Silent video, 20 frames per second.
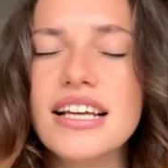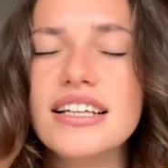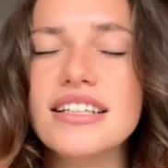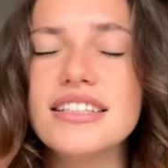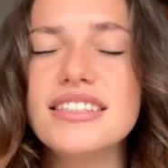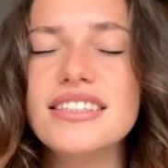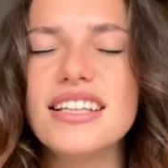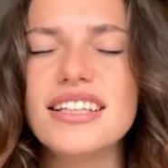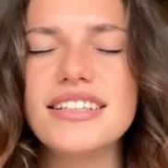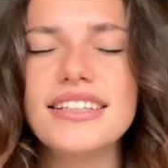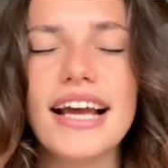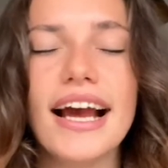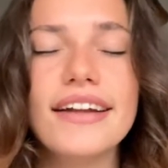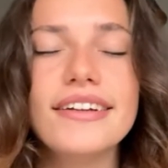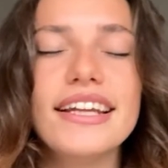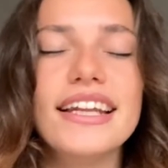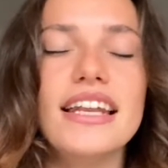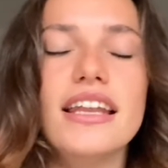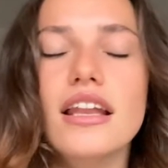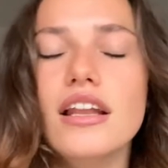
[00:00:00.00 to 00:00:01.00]
Sit down
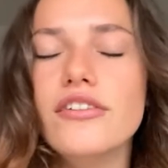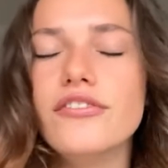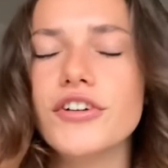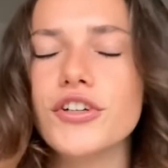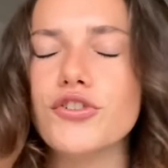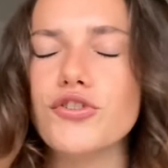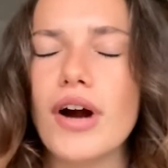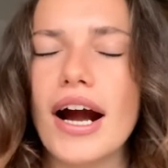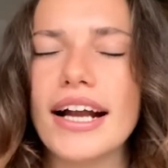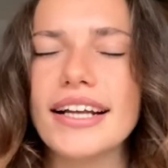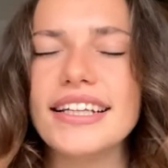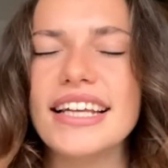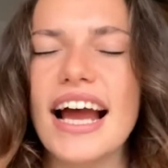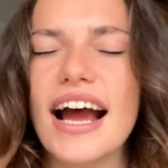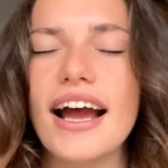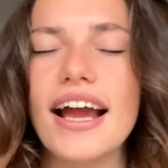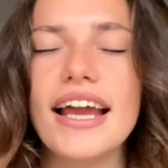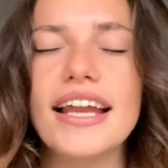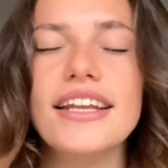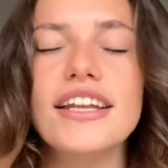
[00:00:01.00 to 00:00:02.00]
and live it right
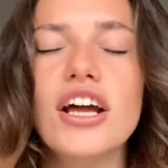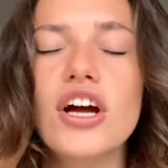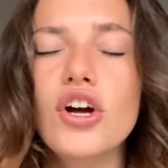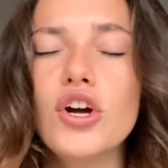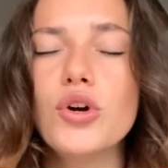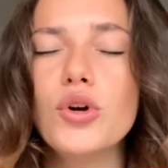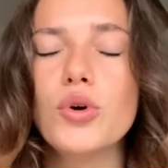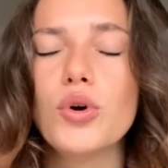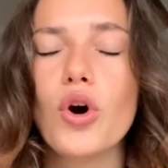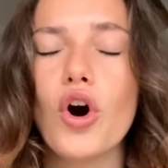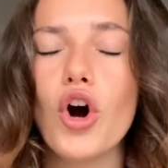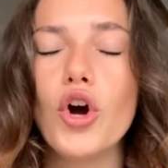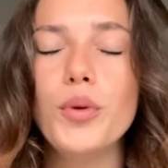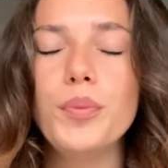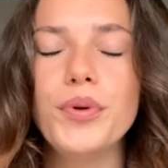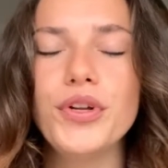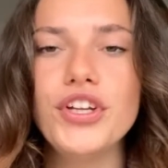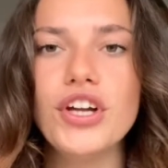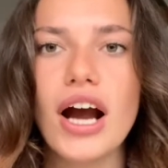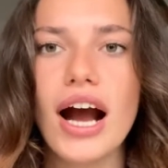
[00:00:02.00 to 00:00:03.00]
now and
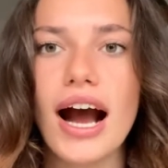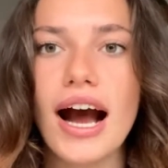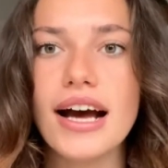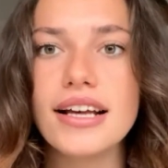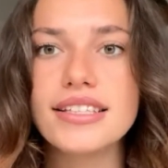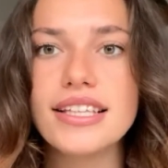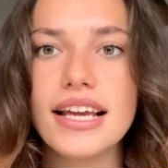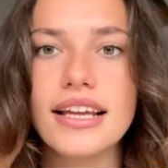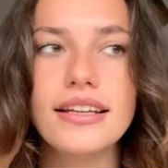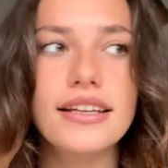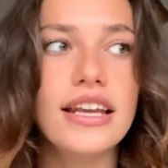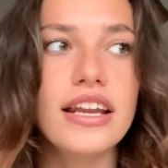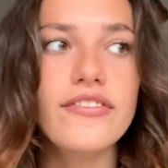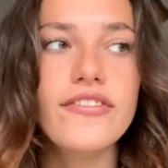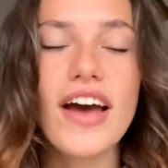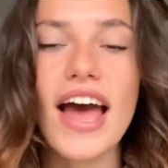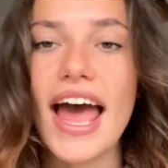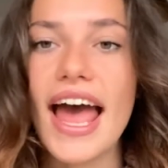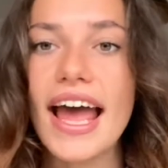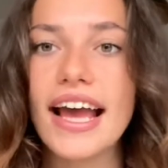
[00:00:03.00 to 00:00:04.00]
open your eyes and
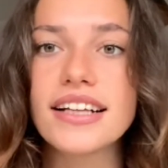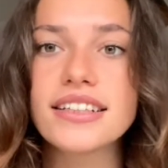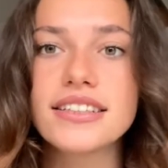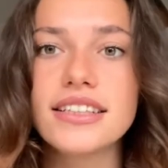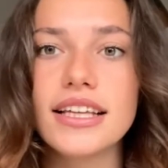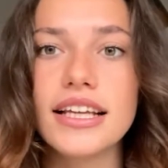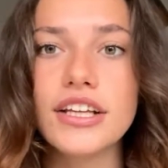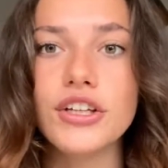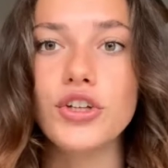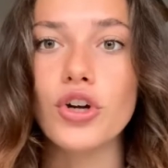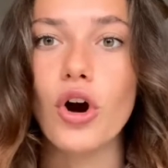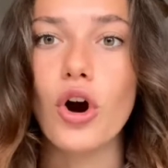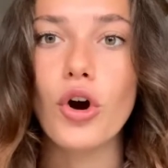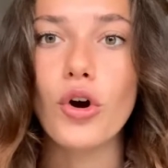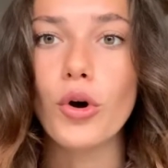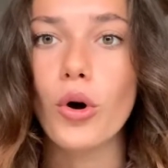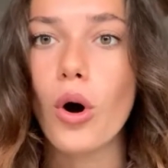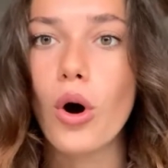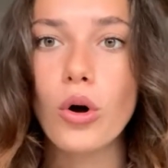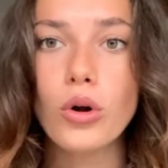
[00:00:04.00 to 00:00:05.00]
never act in
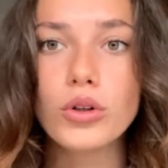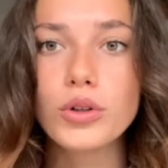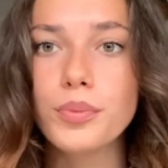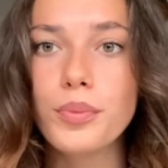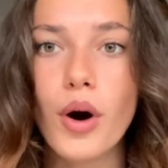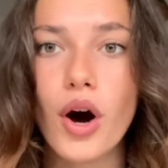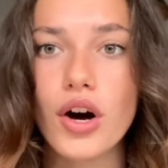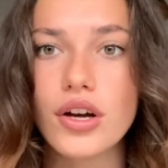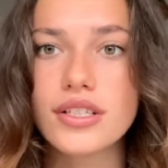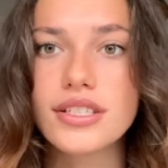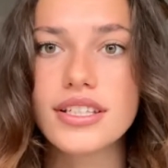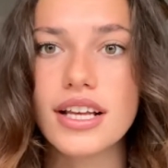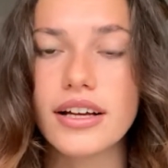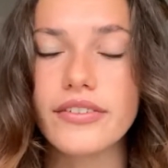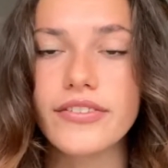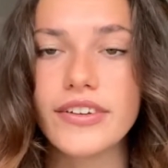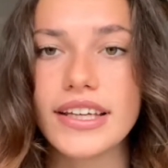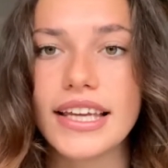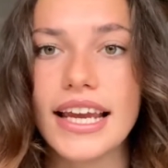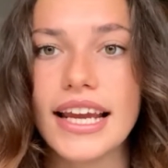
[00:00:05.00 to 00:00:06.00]
your old past
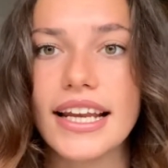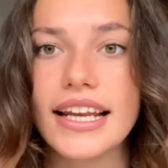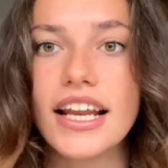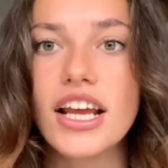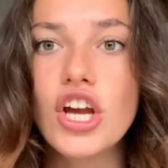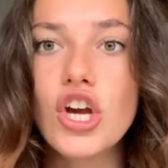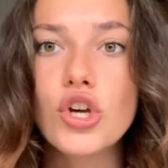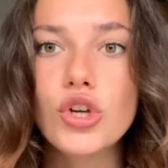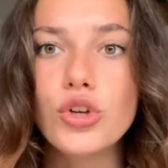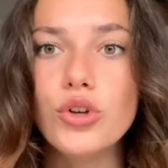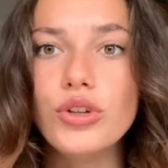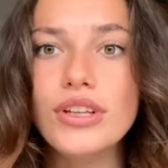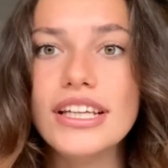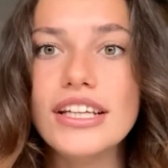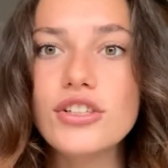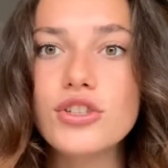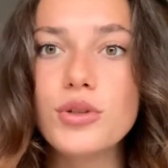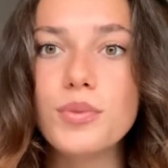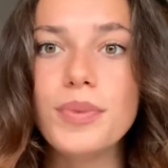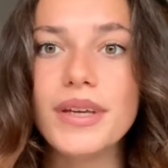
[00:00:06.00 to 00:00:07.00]
self again. You
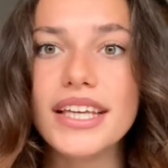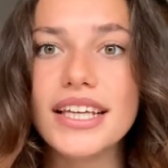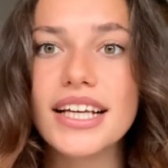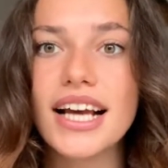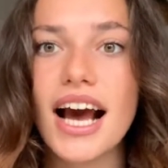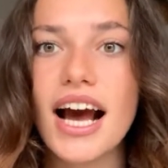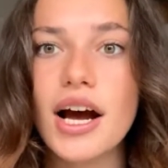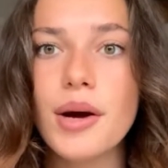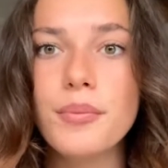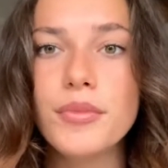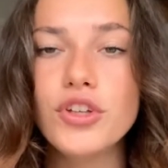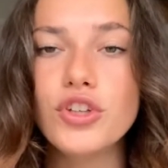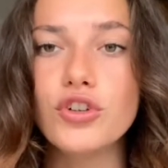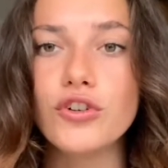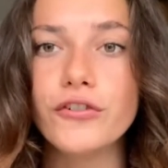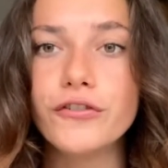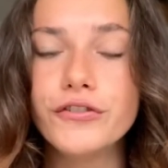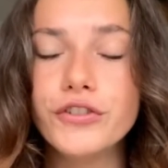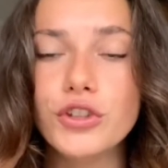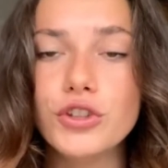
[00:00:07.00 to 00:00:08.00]
need to become
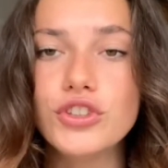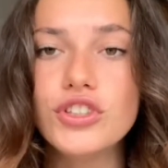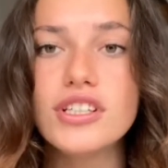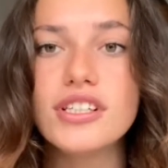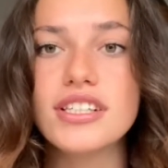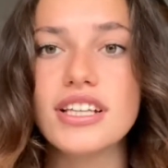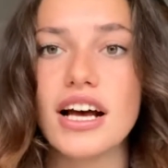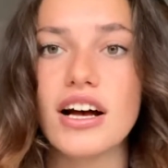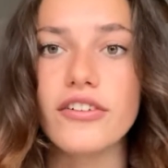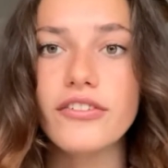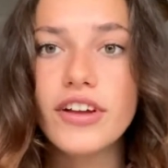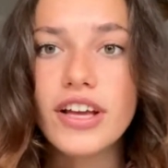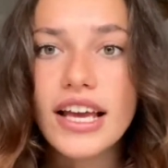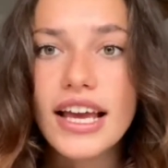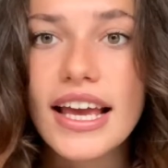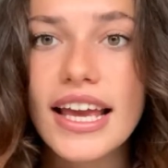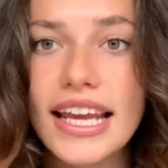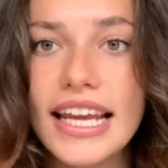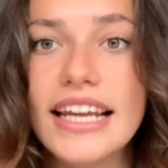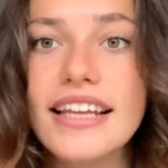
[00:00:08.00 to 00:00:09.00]
your future self
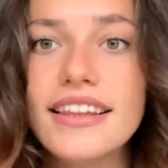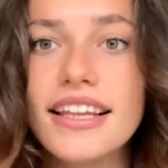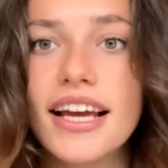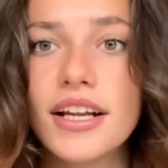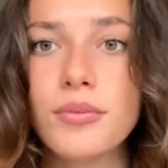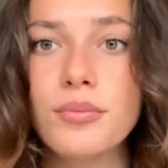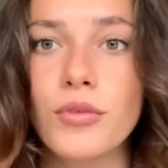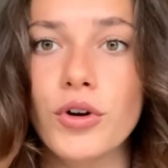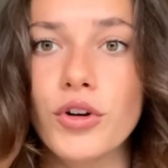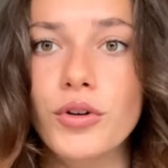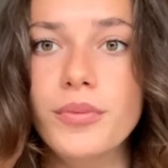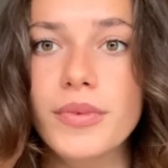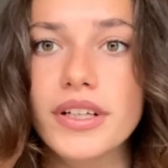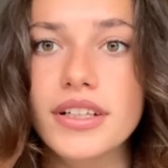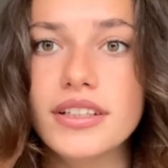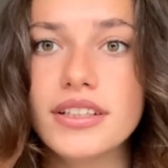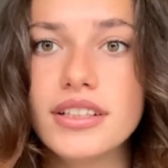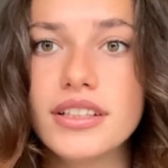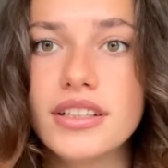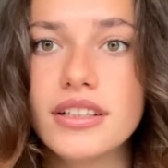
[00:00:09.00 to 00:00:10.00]
in that
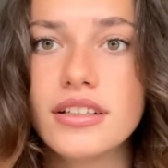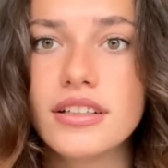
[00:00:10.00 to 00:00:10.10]
moment.